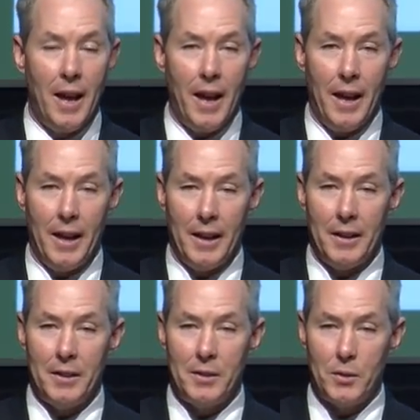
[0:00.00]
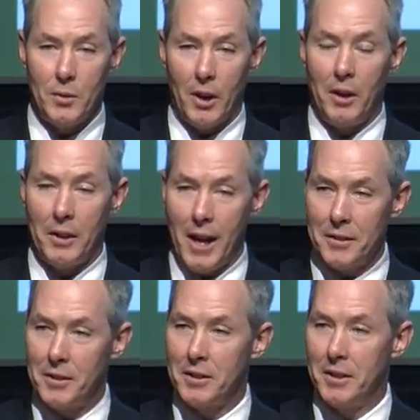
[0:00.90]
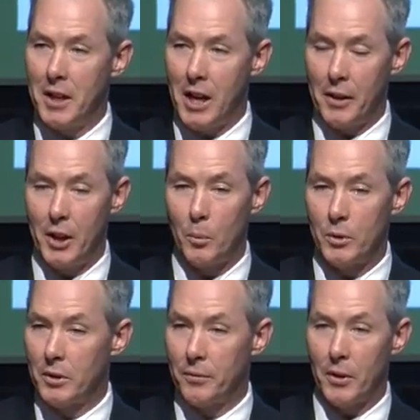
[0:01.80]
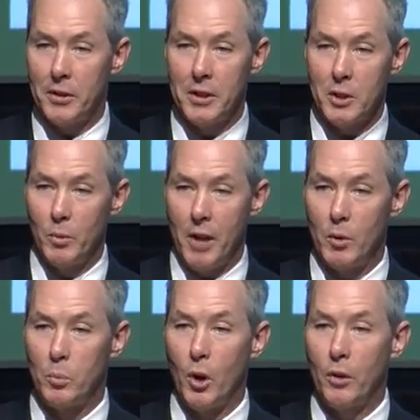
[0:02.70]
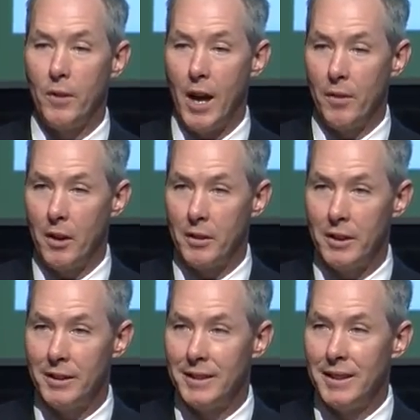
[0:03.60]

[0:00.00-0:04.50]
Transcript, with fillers: and our last season here, I think, was the first season we ever broke 500.